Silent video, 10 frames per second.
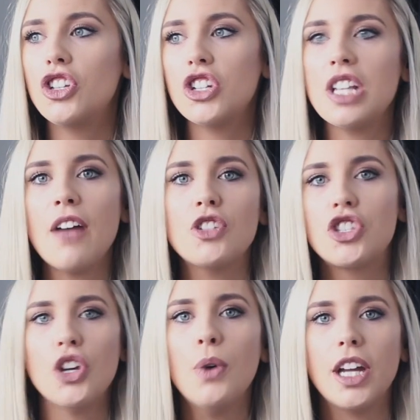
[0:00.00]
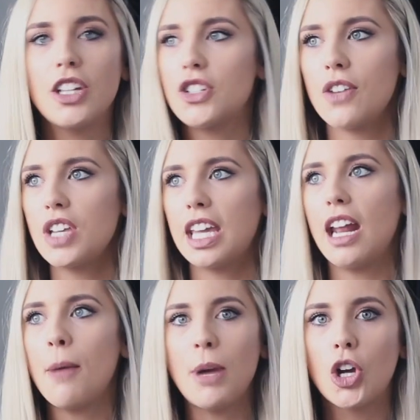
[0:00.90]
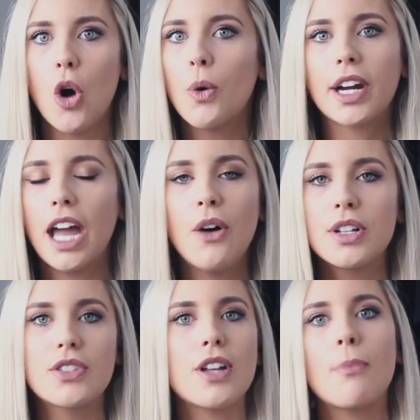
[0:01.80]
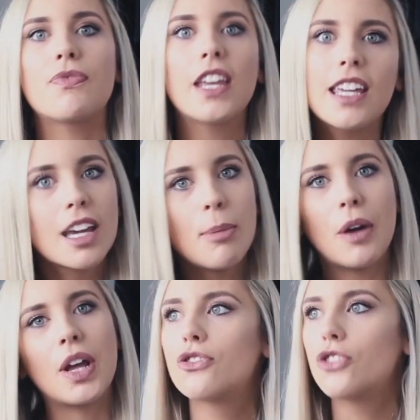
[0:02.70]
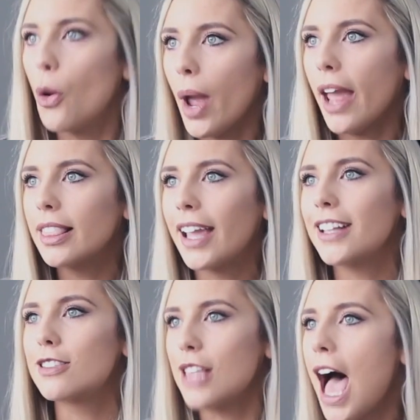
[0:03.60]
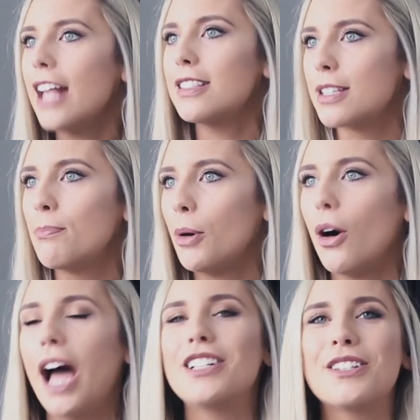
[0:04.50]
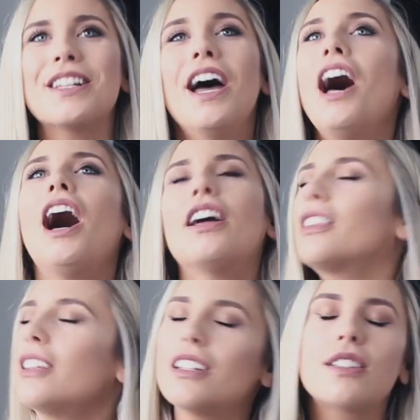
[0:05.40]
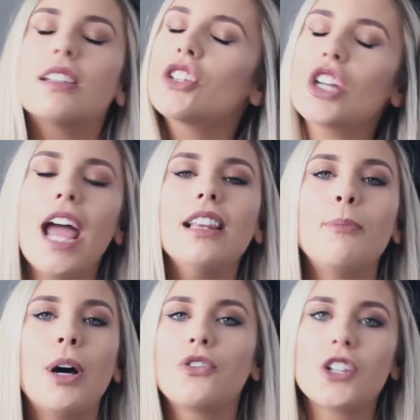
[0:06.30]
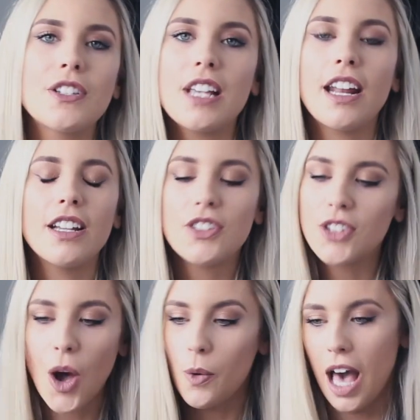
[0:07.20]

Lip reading: you just have to do it. You just have to get up and go work out and stop thinking about it. Do it. Like it's that simple. Shia LaBeouf just said it so